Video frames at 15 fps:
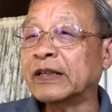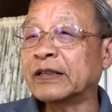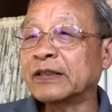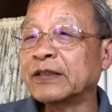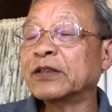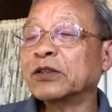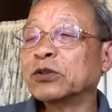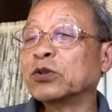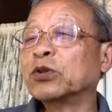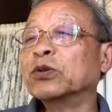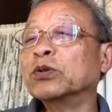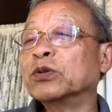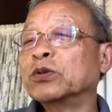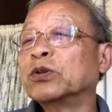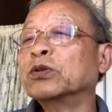uh,
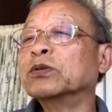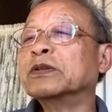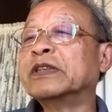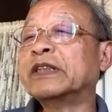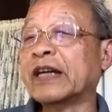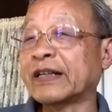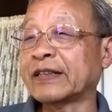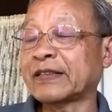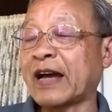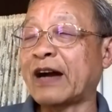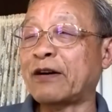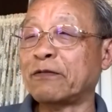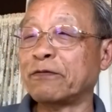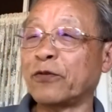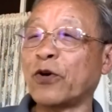to to get
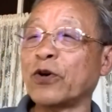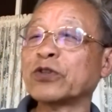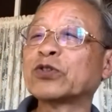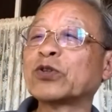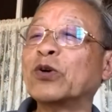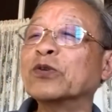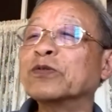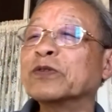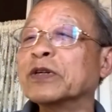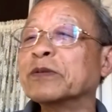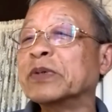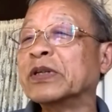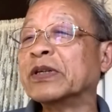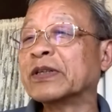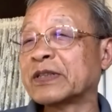our voice over
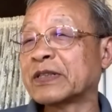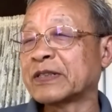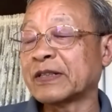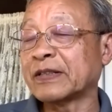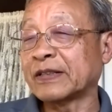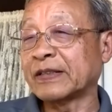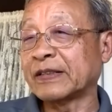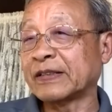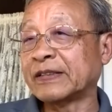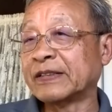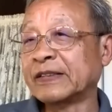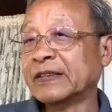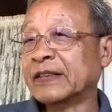because uh,